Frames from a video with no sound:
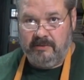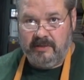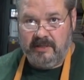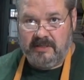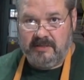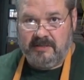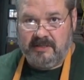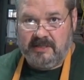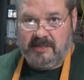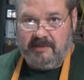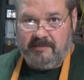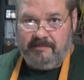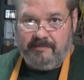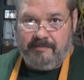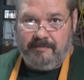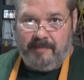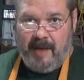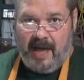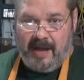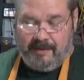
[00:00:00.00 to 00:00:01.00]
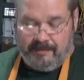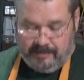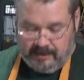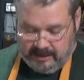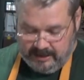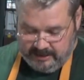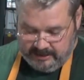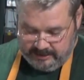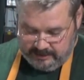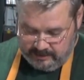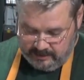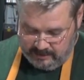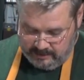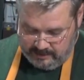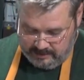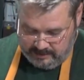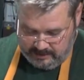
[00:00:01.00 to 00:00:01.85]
this bottom plate here,